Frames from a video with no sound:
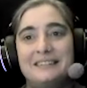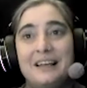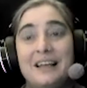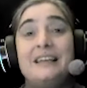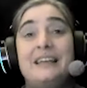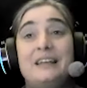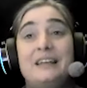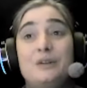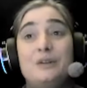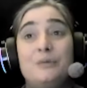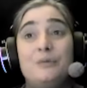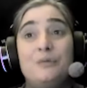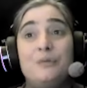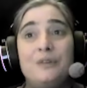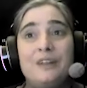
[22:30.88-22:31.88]
Can you
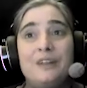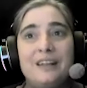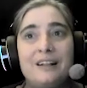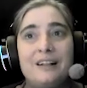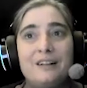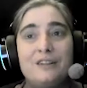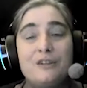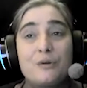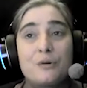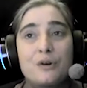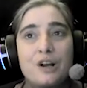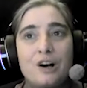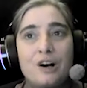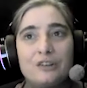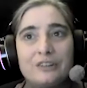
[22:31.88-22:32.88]
feel your
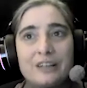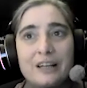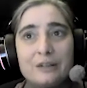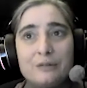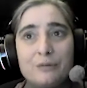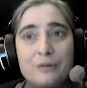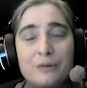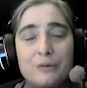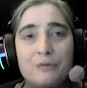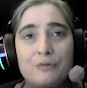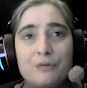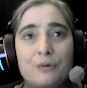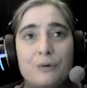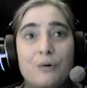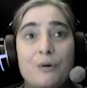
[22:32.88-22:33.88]
contact with the
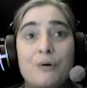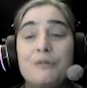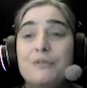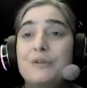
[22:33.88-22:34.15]
floor,